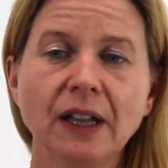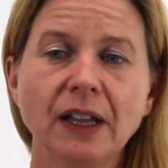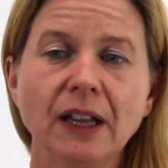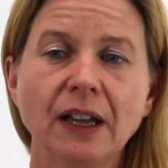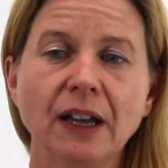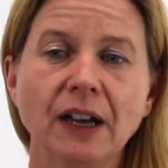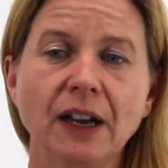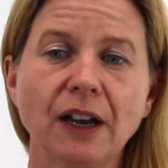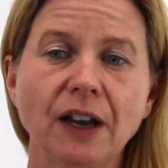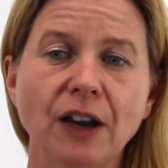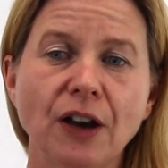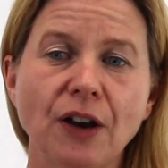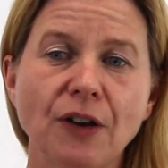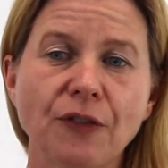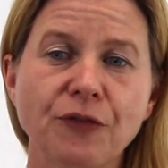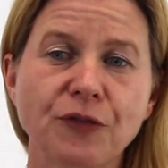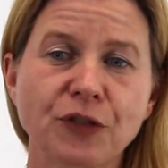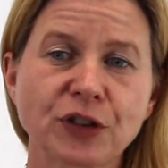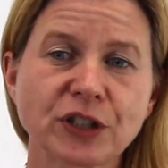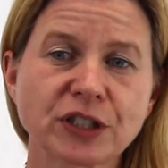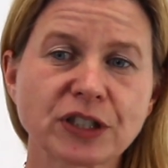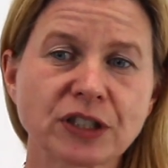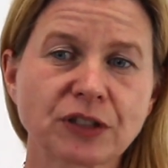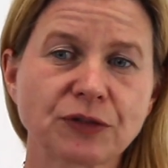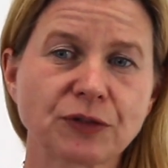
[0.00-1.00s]

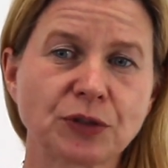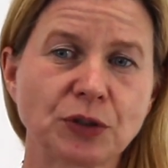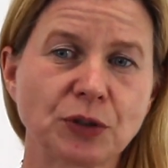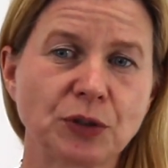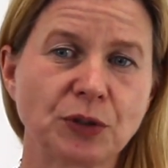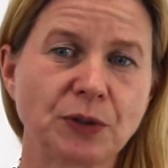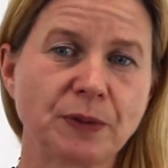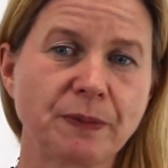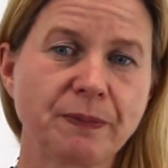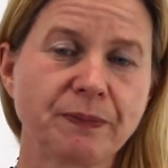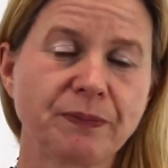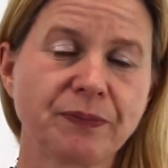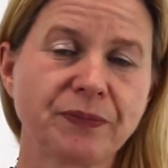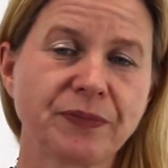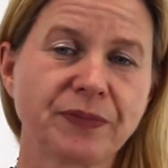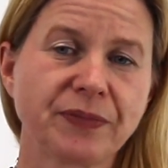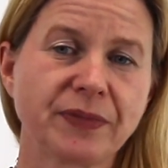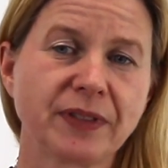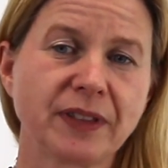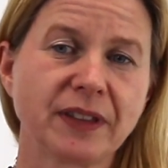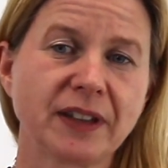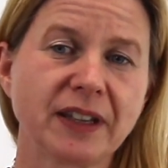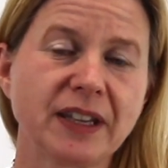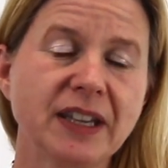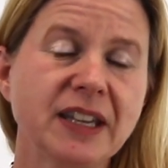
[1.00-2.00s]
First of all,
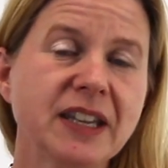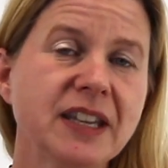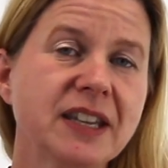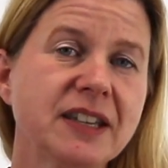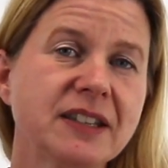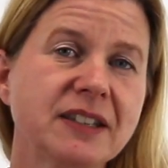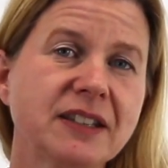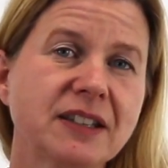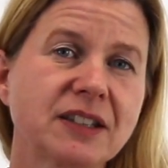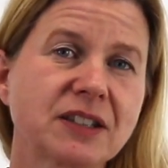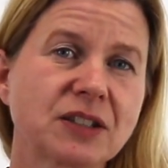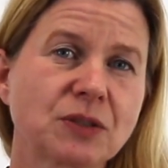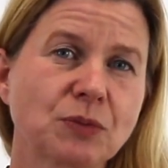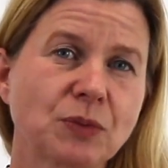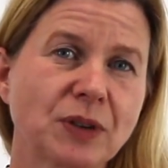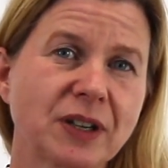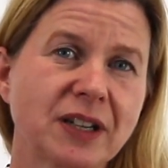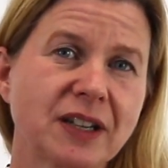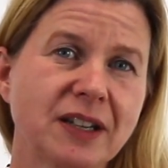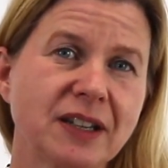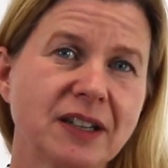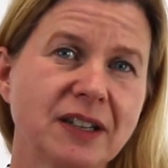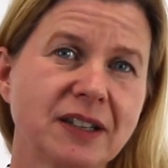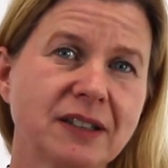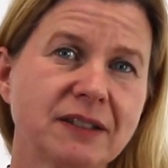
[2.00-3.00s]
the easiest
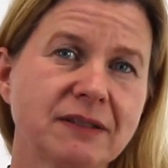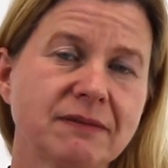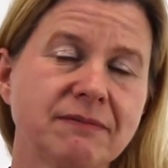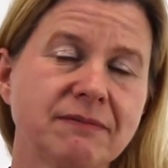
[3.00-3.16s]
way